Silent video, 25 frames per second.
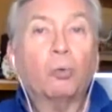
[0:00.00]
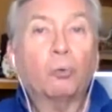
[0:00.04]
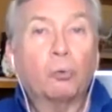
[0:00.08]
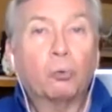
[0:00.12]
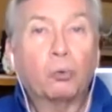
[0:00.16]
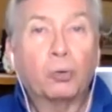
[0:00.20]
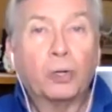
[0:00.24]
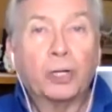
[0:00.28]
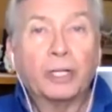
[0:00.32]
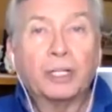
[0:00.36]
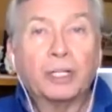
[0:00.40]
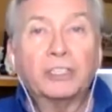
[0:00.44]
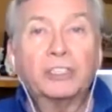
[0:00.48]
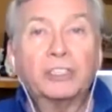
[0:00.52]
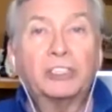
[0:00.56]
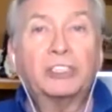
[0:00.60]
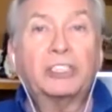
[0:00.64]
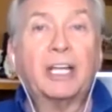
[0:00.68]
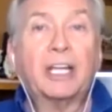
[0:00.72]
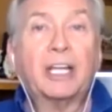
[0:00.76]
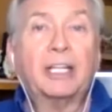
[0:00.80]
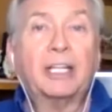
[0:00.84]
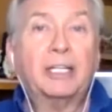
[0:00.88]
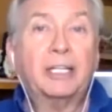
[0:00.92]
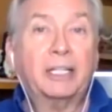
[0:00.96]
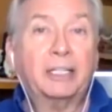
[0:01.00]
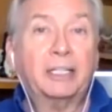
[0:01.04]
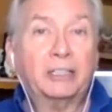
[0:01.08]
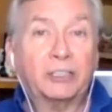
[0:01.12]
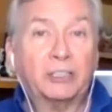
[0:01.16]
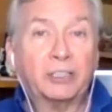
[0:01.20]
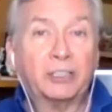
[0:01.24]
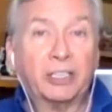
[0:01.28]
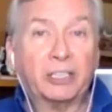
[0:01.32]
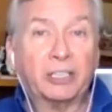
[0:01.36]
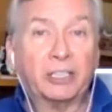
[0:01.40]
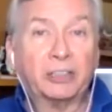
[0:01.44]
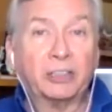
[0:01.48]
real estate is
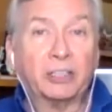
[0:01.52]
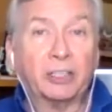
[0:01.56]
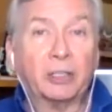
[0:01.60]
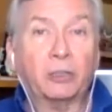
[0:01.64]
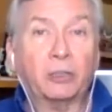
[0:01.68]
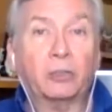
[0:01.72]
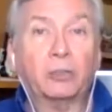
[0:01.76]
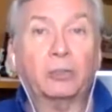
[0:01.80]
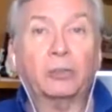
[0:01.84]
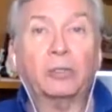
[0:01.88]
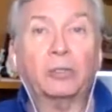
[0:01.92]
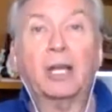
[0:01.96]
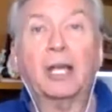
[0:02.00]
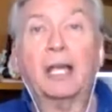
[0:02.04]
cyclical.